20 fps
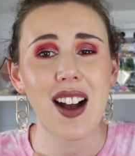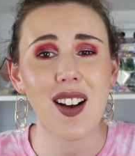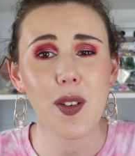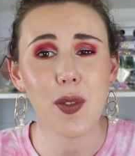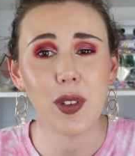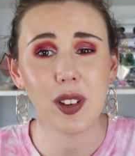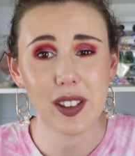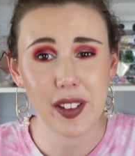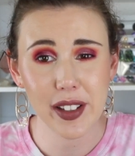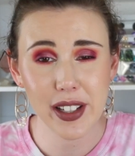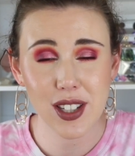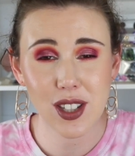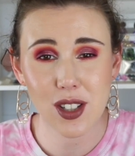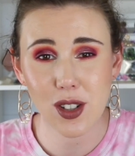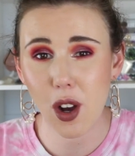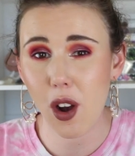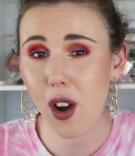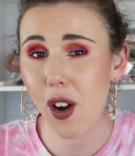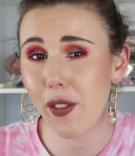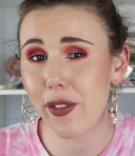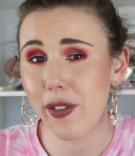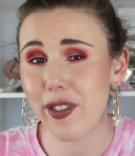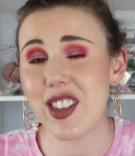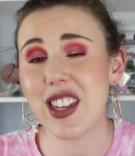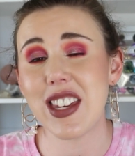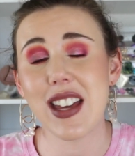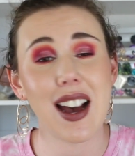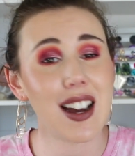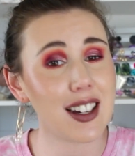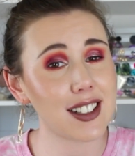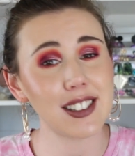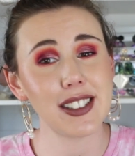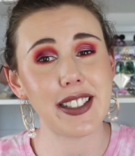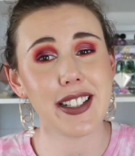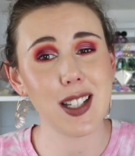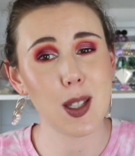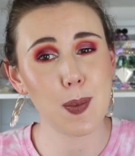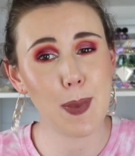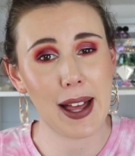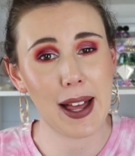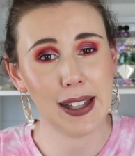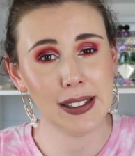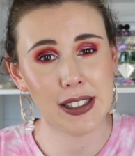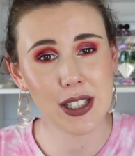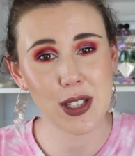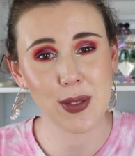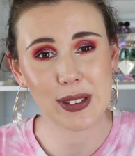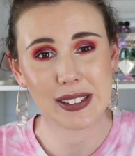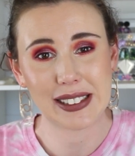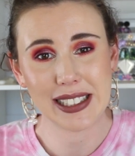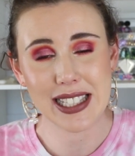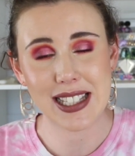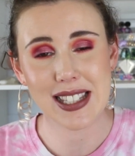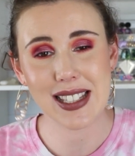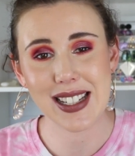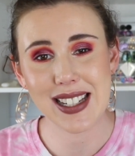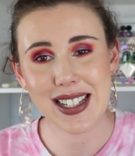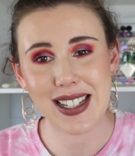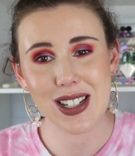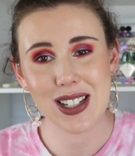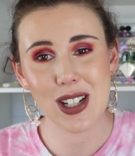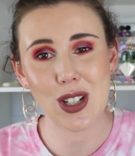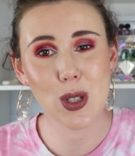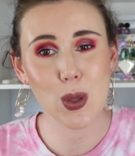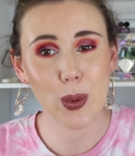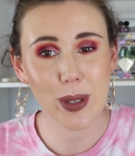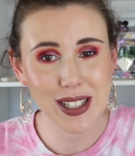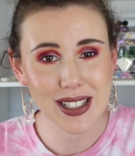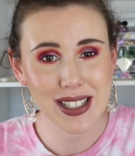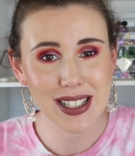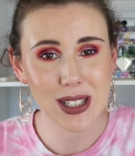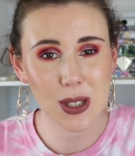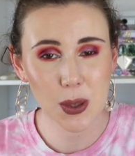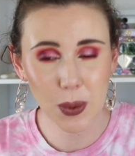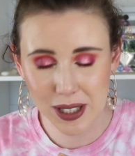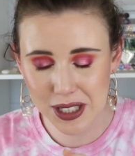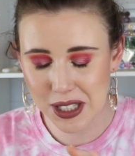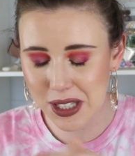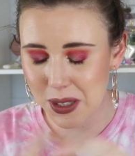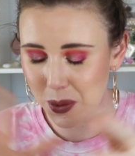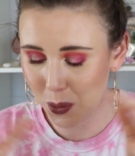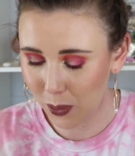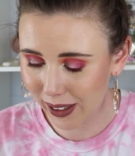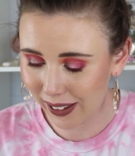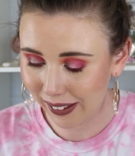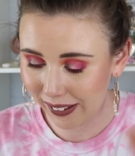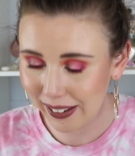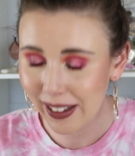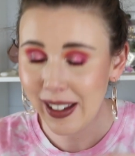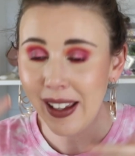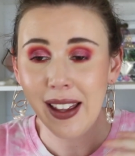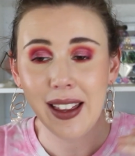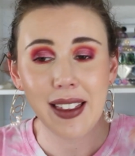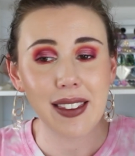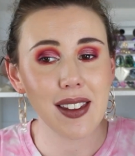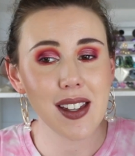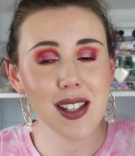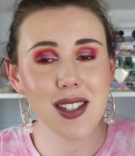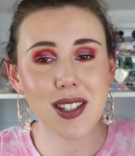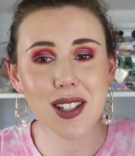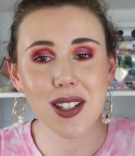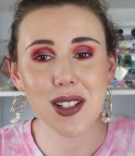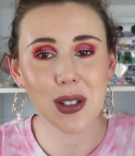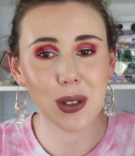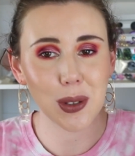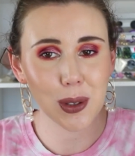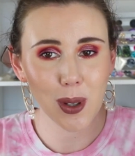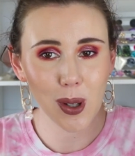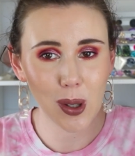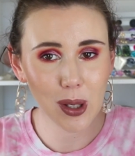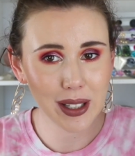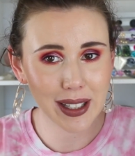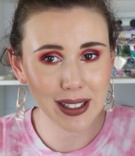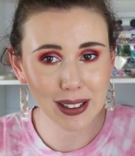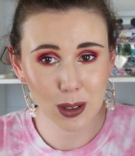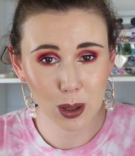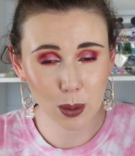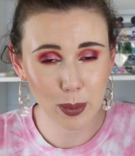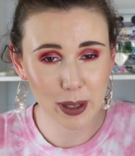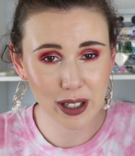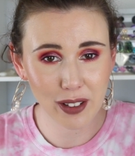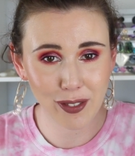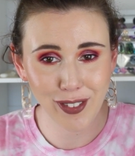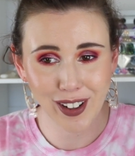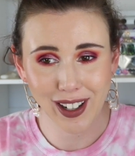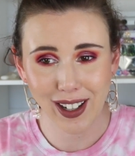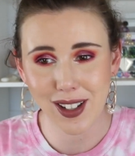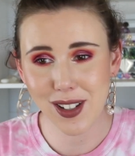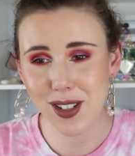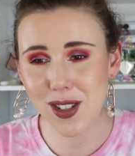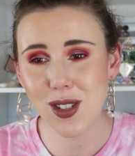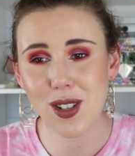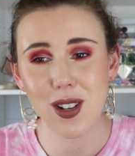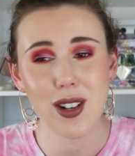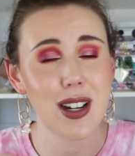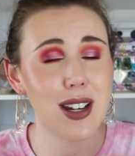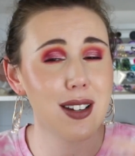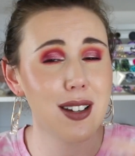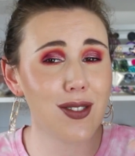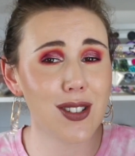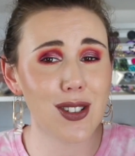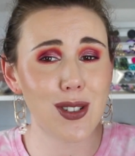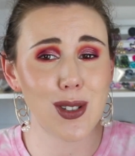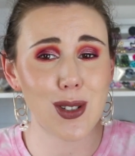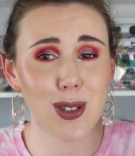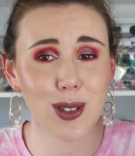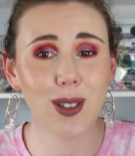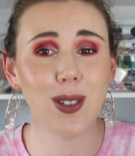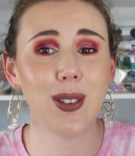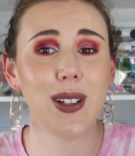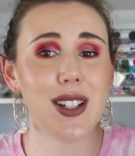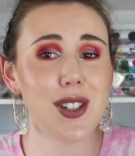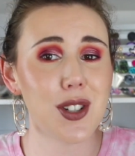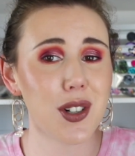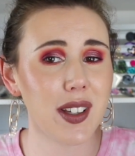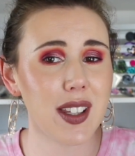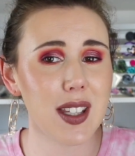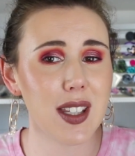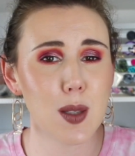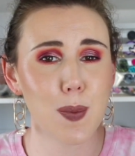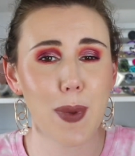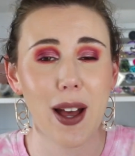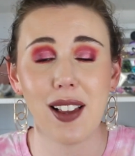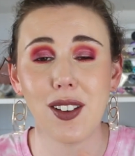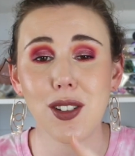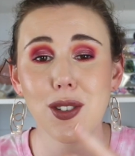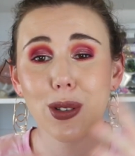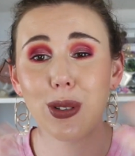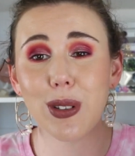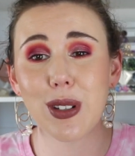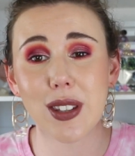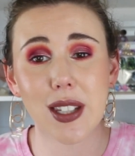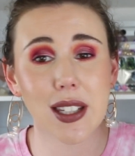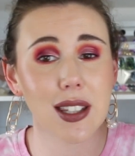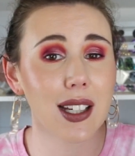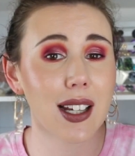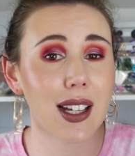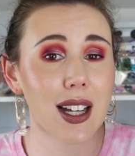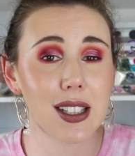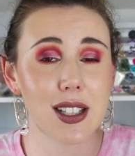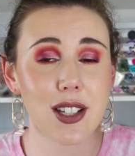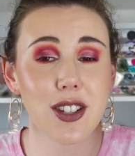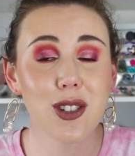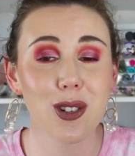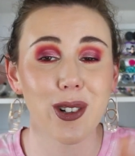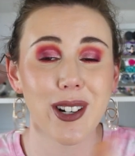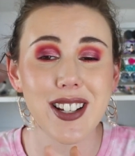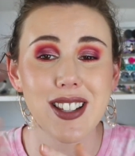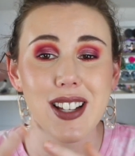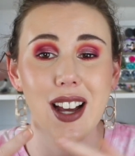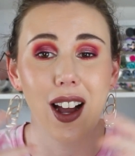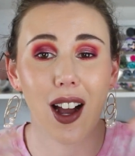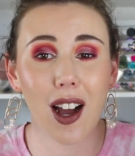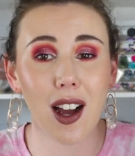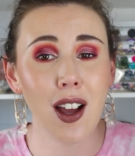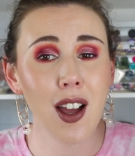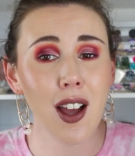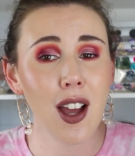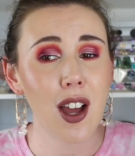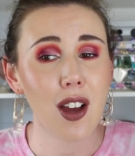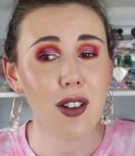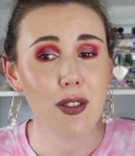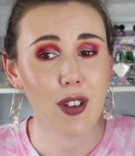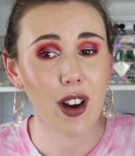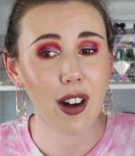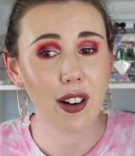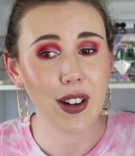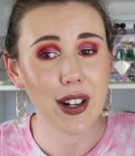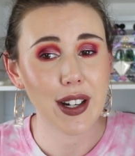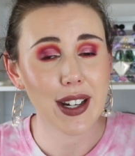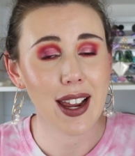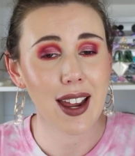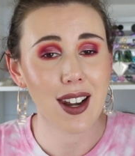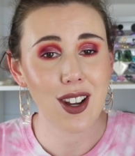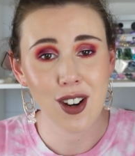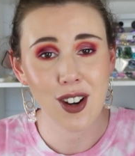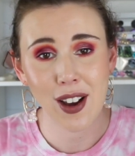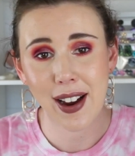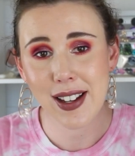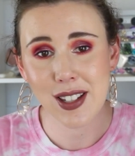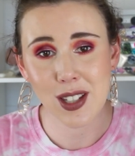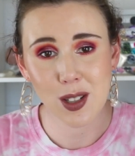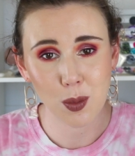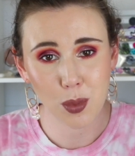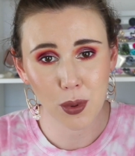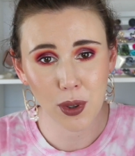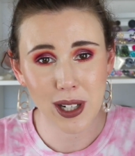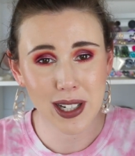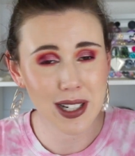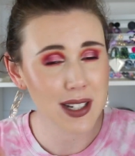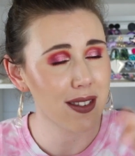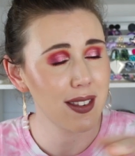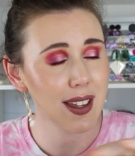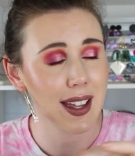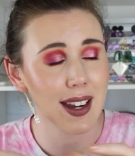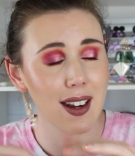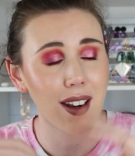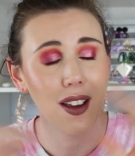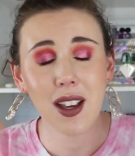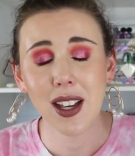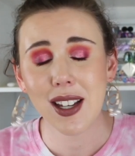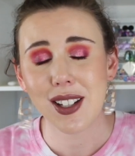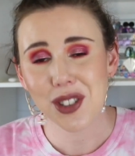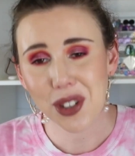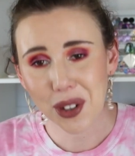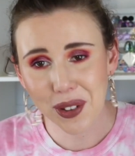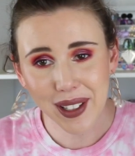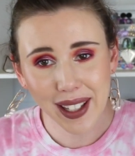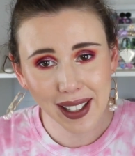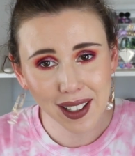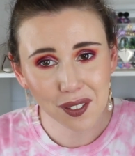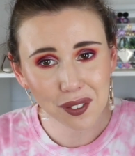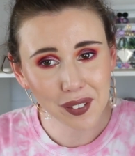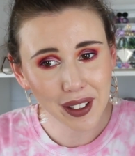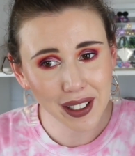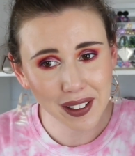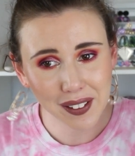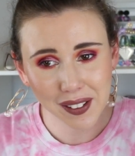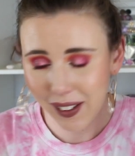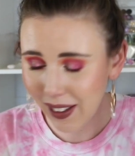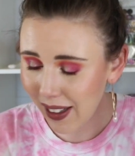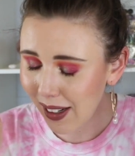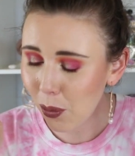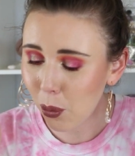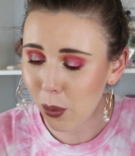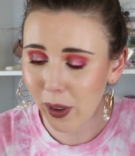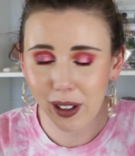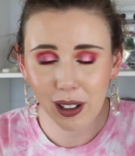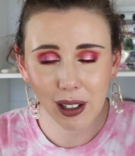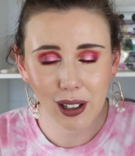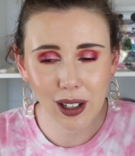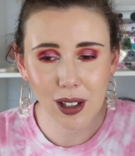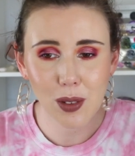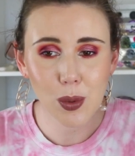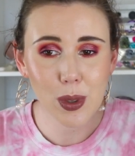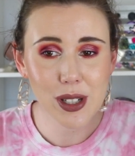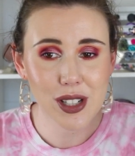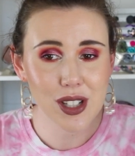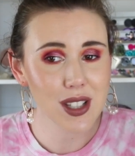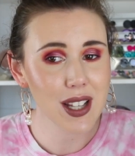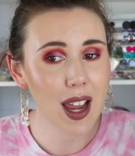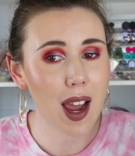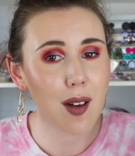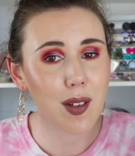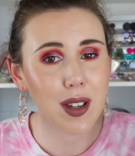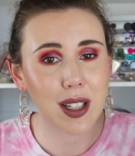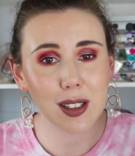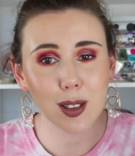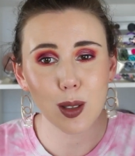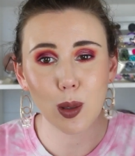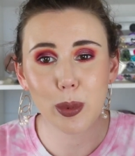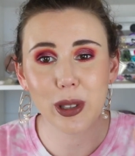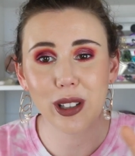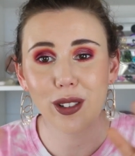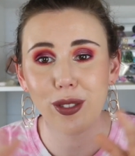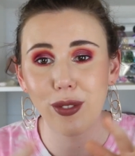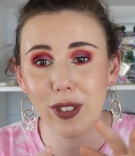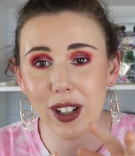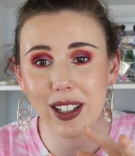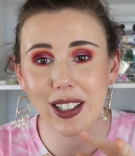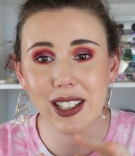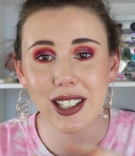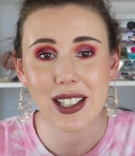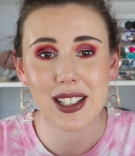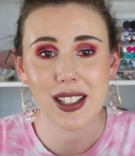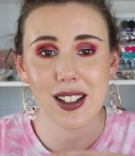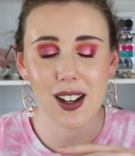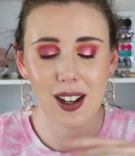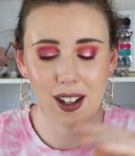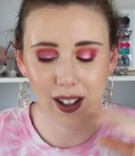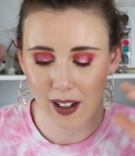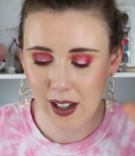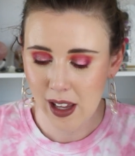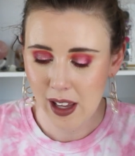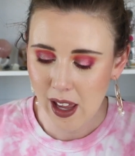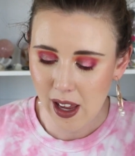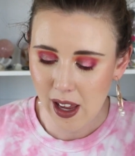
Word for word: list of the ugliest palettes released in 2021. This is all a little bit of fun, so if you do enjoy these palettes or you think the color stories are very nice and pretty, then don't get offended. We're, we're just having a little bit of fun here.